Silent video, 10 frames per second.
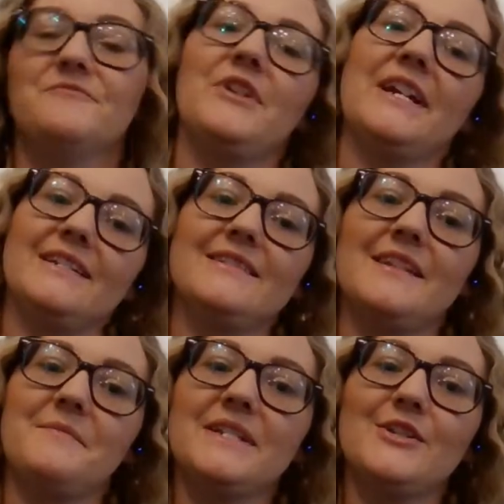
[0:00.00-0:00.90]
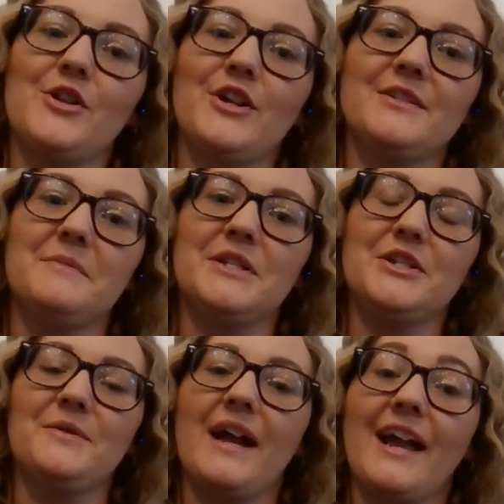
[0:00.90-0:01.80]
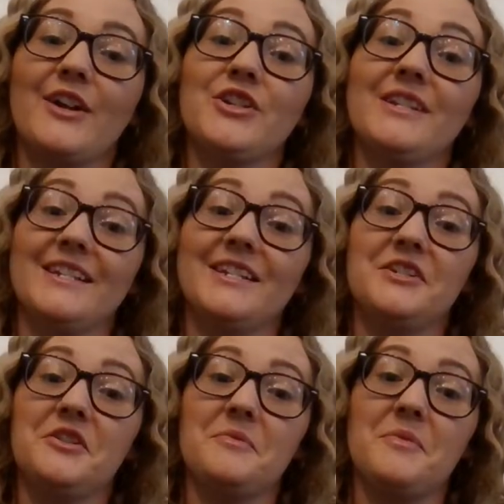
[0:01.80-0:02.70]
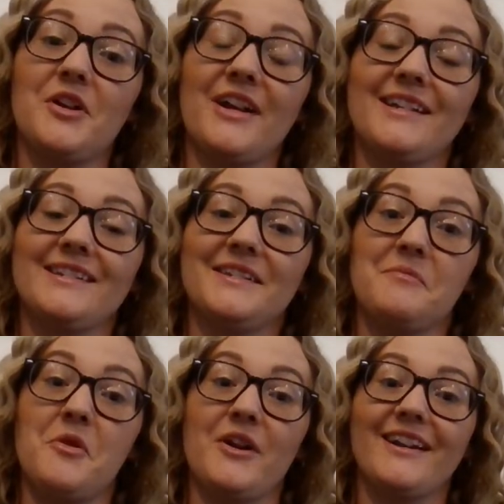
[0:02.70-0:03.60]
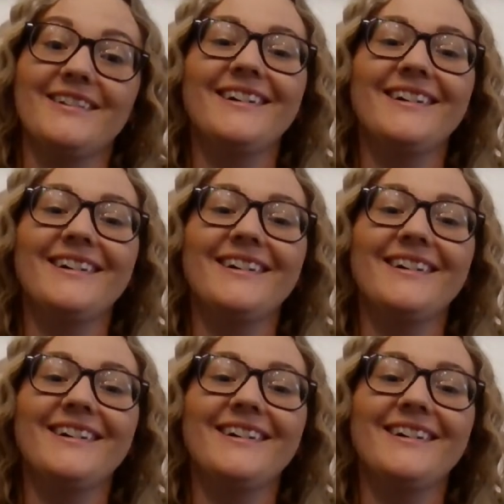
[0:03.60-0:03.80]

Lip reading: Great. That means a lot to me too. I actually listened to your podcast this morning.